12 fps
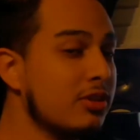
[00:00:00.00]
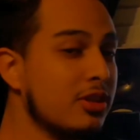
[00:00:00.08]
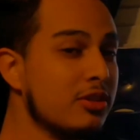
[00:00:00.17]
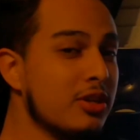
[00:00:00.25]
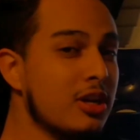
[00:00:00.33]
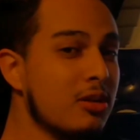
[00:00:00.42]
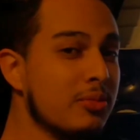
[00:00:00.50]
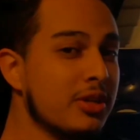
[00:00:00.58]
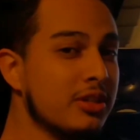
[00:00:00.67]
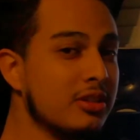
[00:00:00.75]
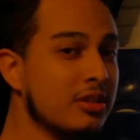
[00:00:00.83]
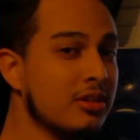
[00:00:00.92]
you need your
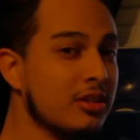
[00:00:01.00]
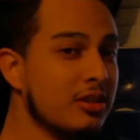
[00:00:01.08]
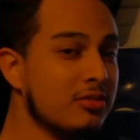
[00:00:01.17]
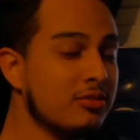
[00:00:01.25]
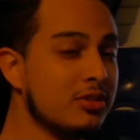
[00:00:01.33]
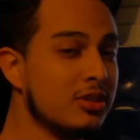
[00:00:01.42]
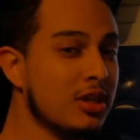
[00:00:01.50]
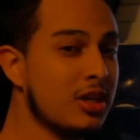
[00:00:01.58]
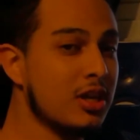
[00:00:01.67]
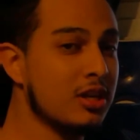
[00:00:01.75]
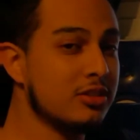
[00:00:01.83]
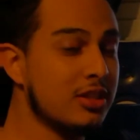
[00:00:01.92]
helmet, gloves,
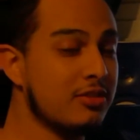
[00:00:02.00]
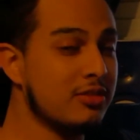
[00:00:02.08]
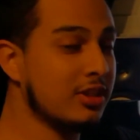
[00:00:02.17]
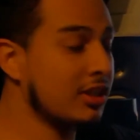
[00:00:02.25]
safety